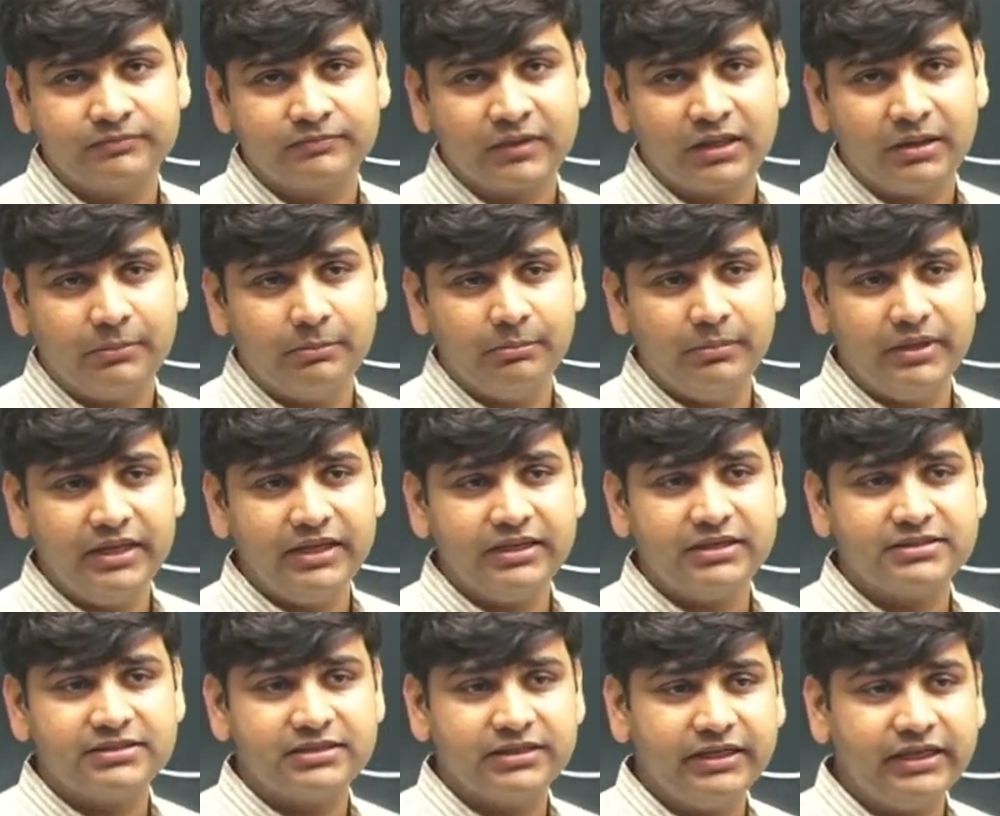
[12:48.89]

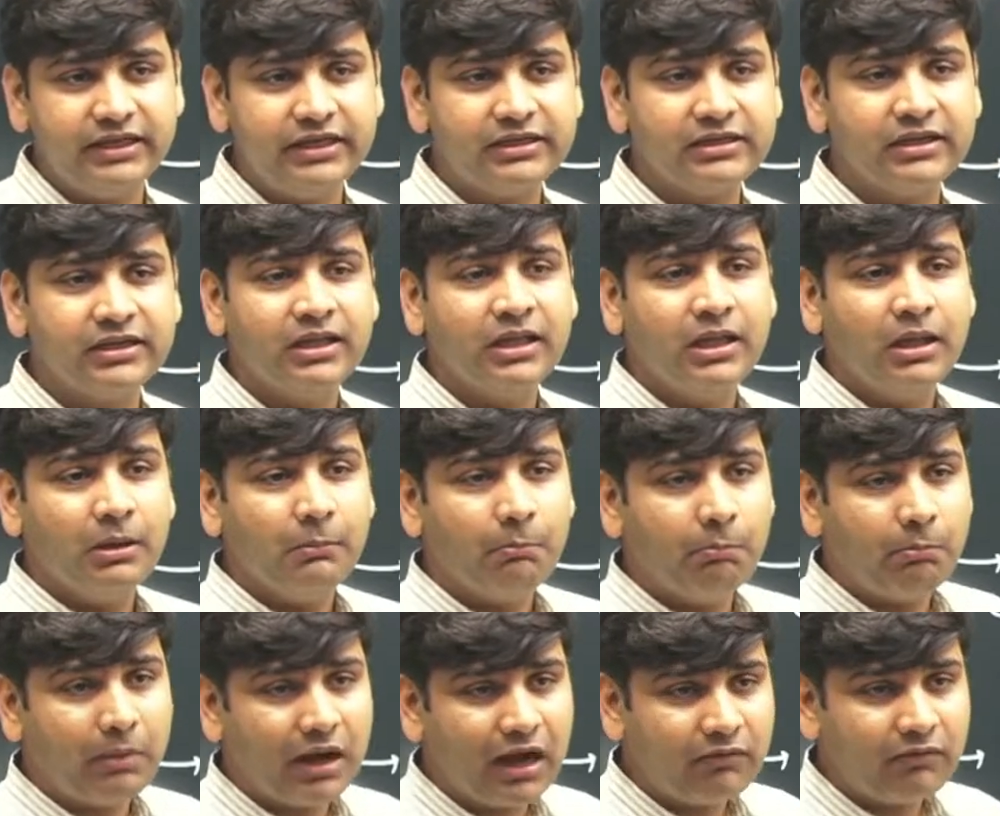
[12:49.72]
makes it
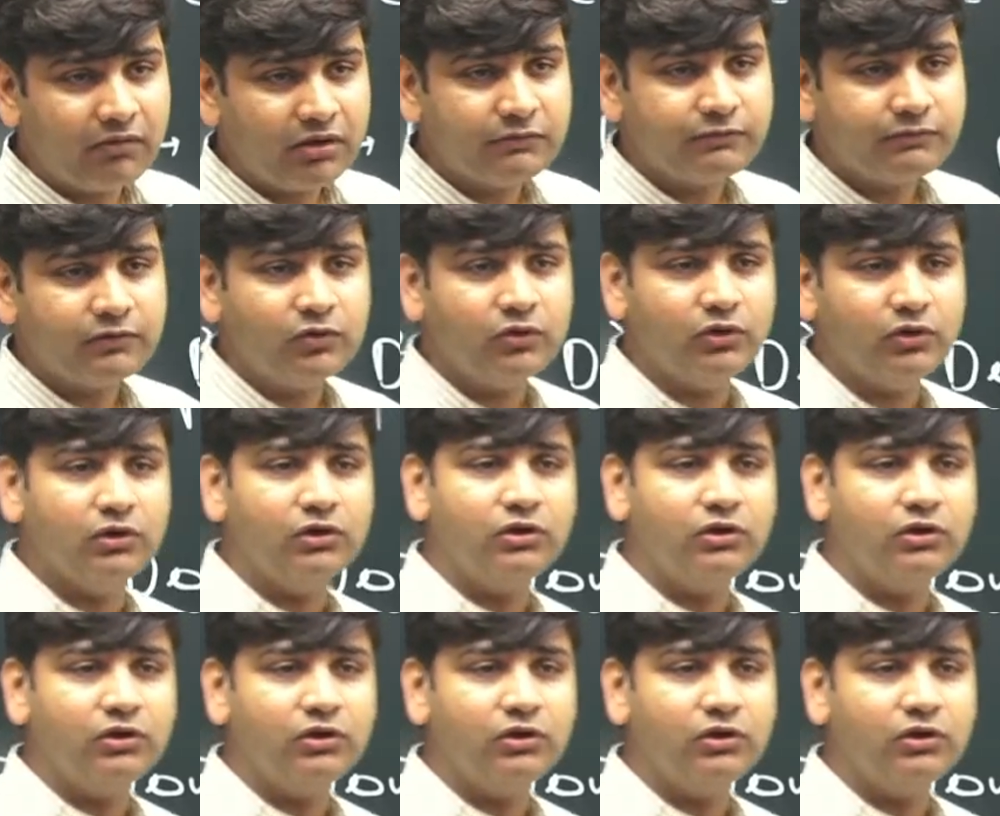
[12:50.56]
powerful